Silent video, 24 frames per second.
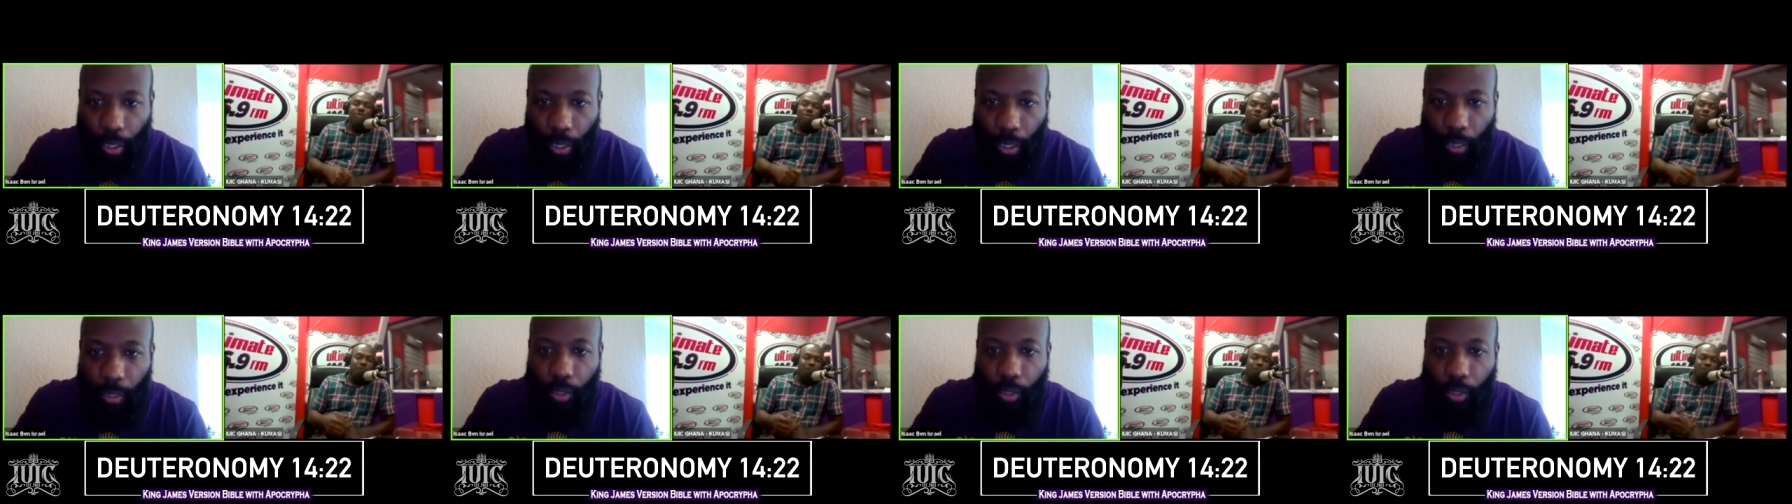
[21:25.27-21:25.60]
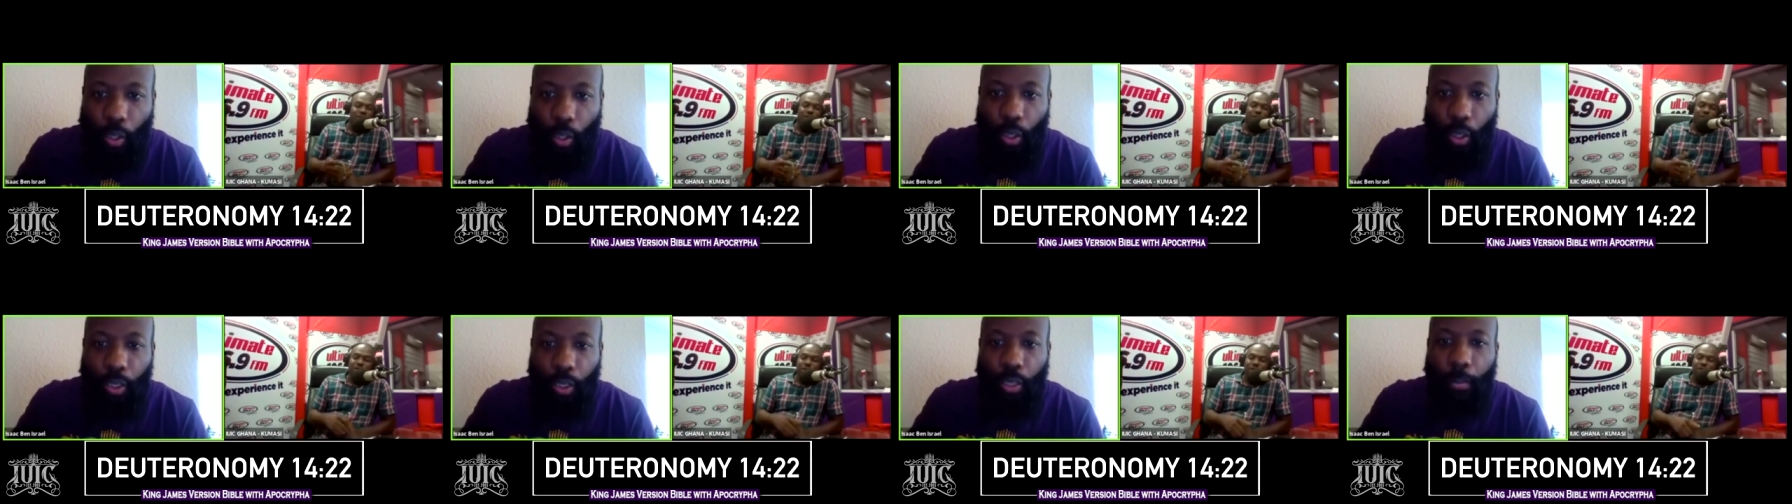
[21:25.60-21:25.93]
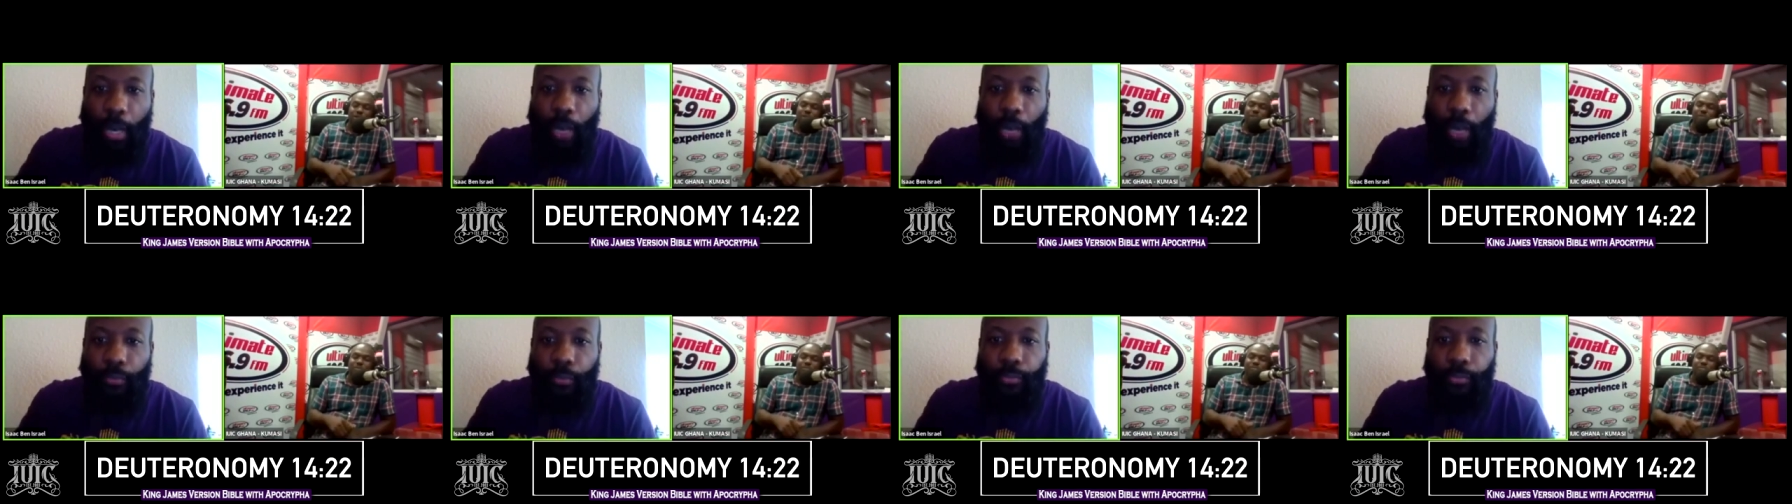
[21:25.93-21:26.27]
It's talking
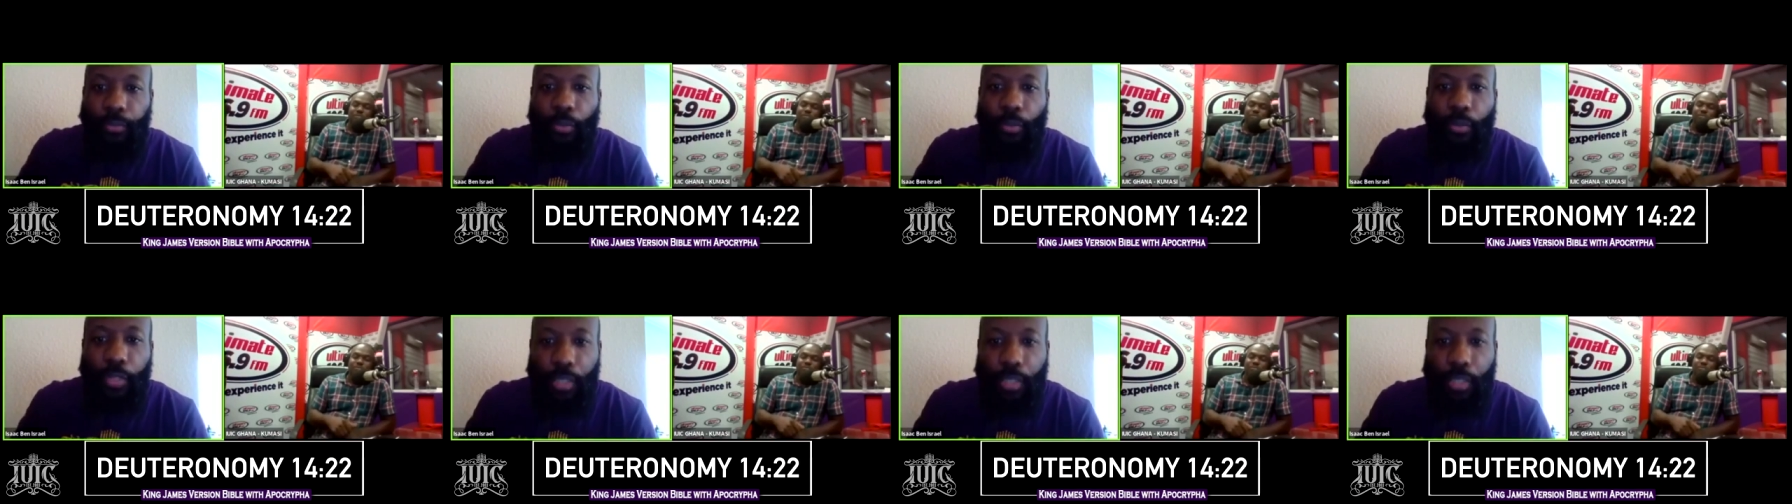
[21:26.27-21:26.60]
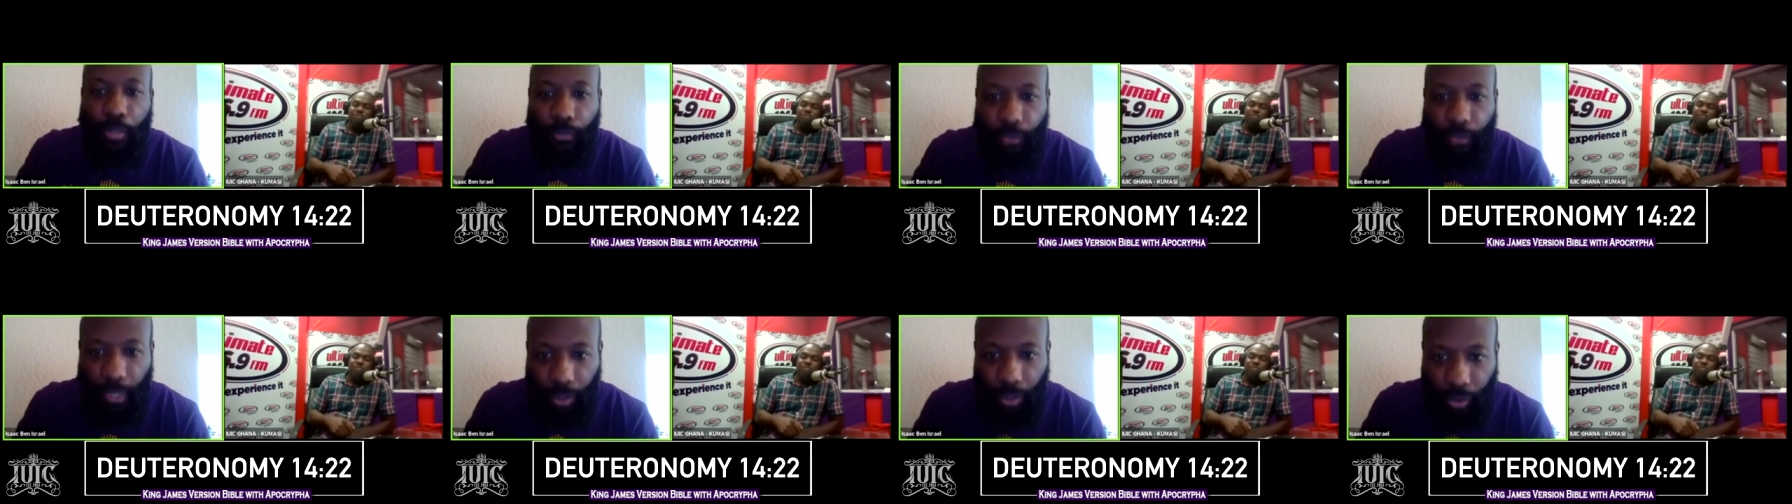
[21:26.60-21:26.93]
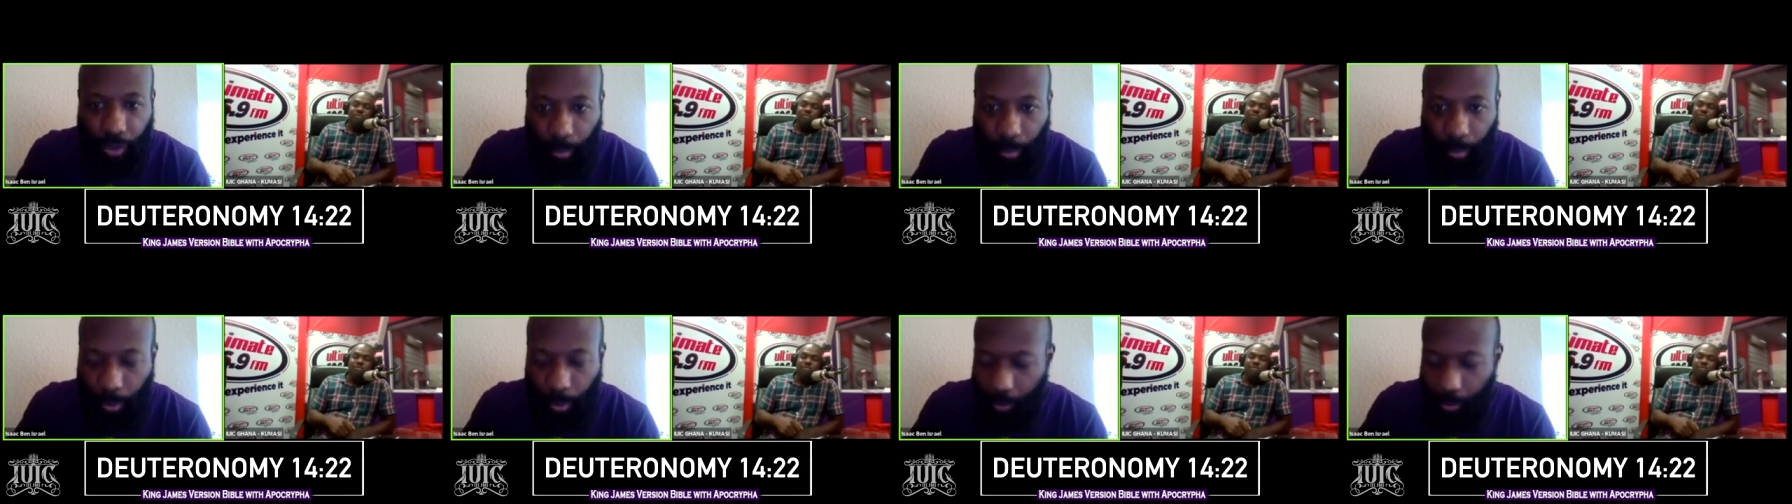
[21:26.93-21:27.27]
about fruits and
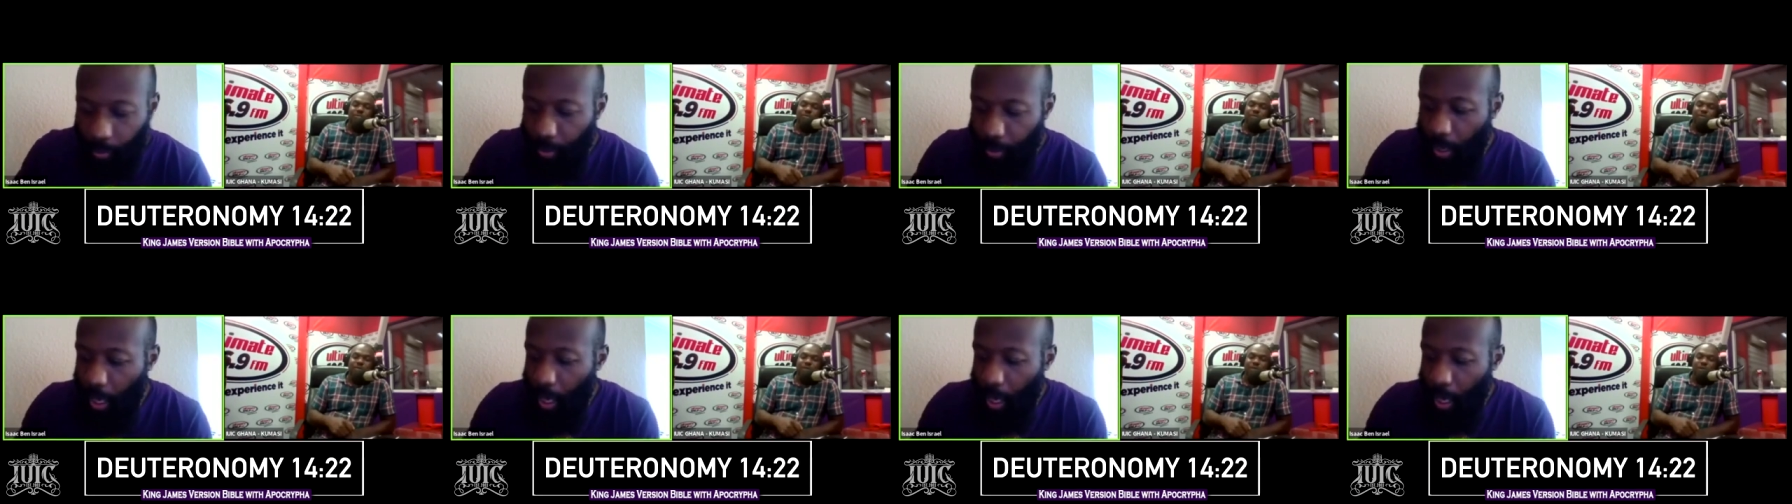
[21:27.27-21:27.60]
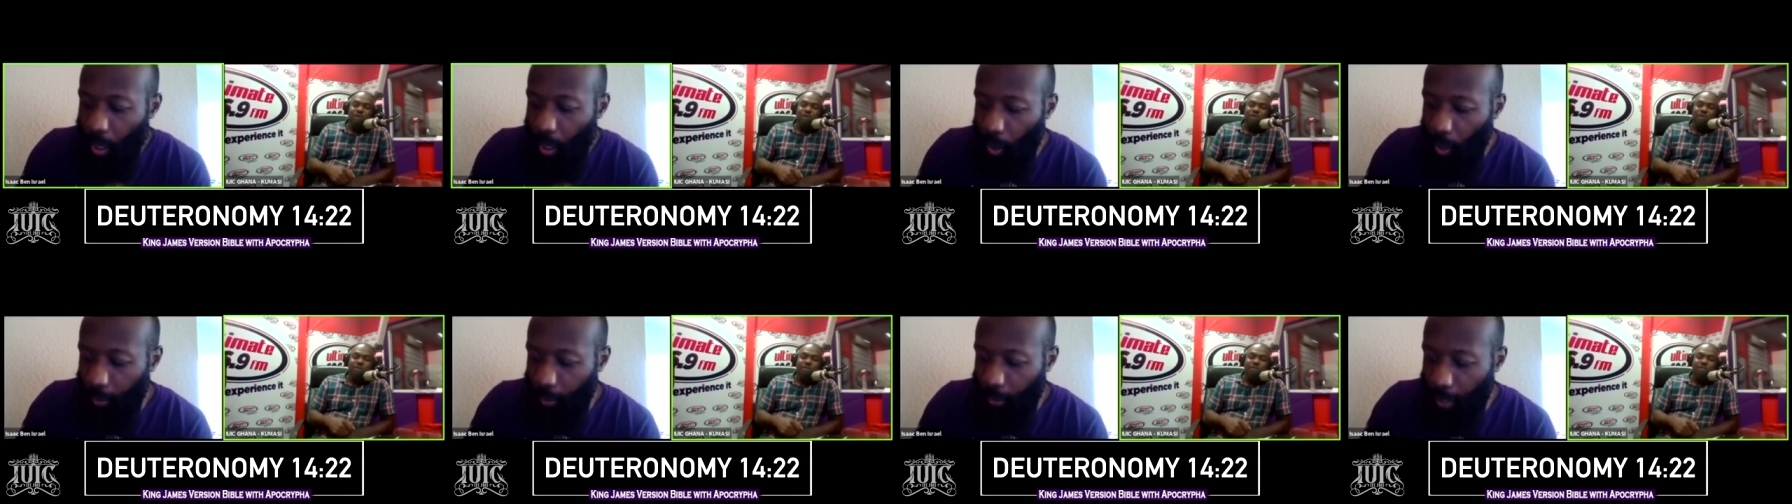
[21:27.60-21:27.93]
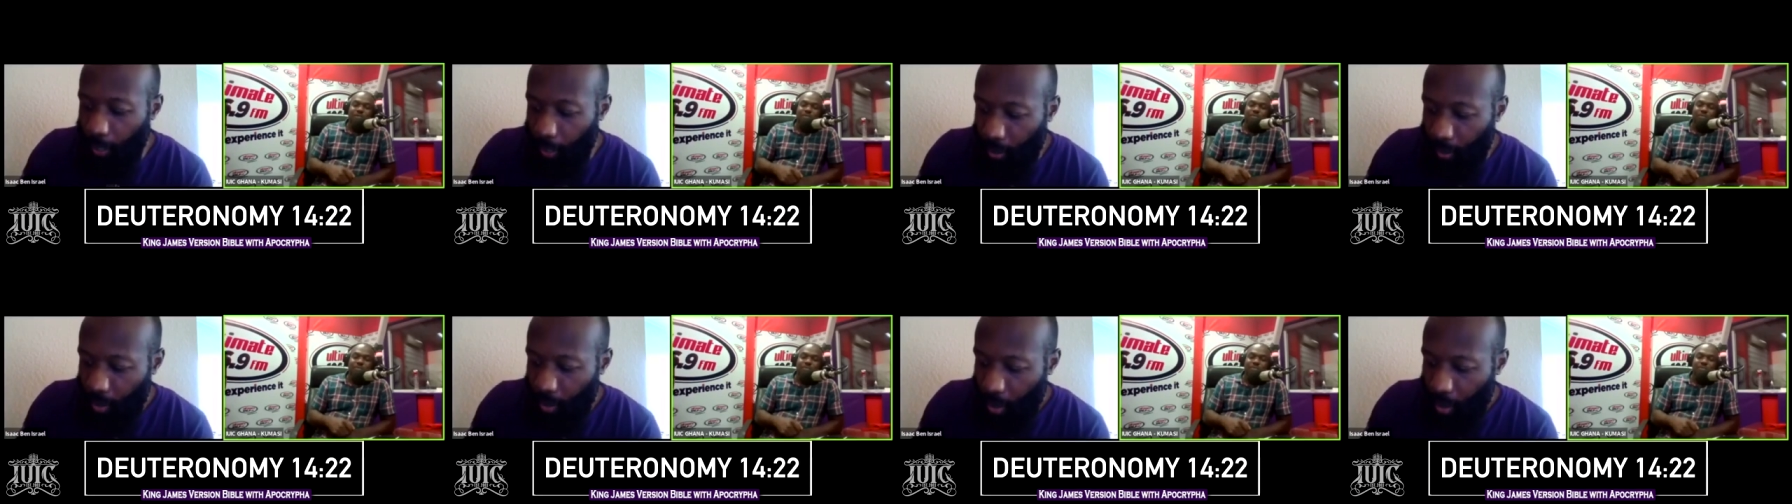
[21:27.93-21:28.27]
vegetables. Yeah.
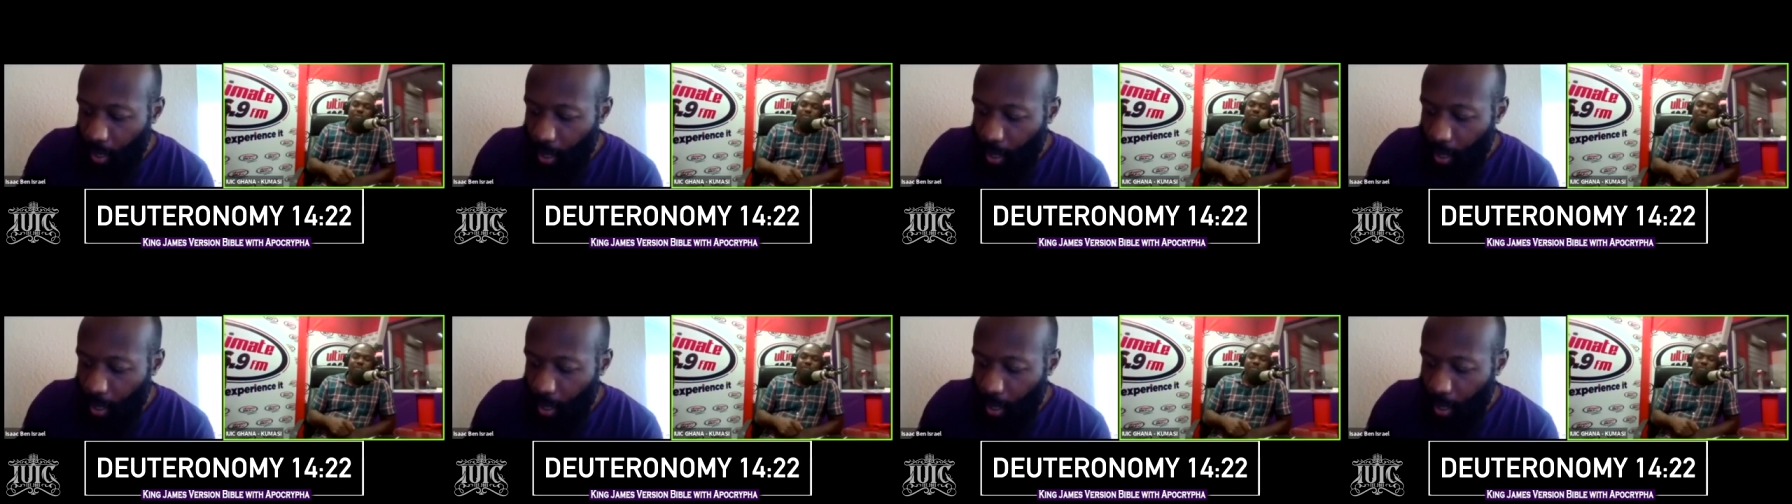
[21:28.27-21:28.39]
Okay.